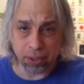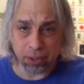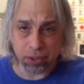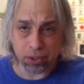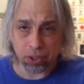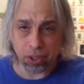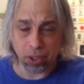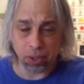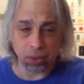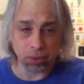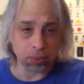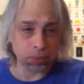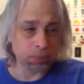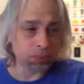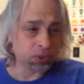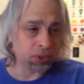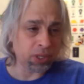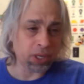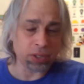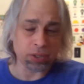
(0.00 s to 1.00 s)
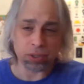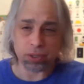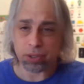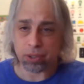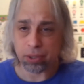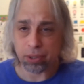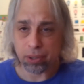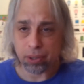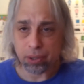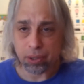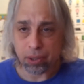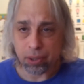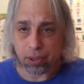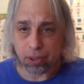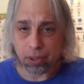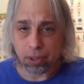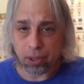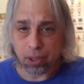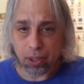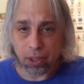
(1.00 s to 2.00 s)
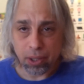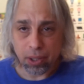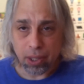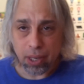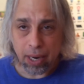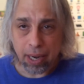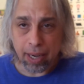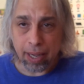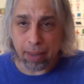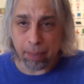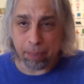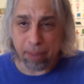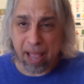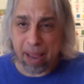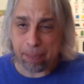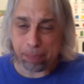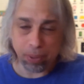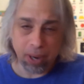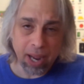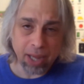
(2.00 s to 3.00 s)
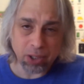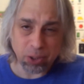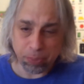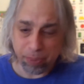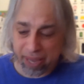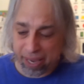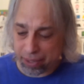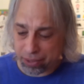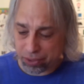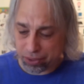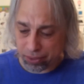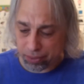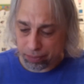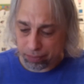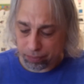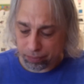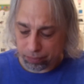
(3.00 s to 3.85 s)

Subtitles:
so just I'll buy prospects.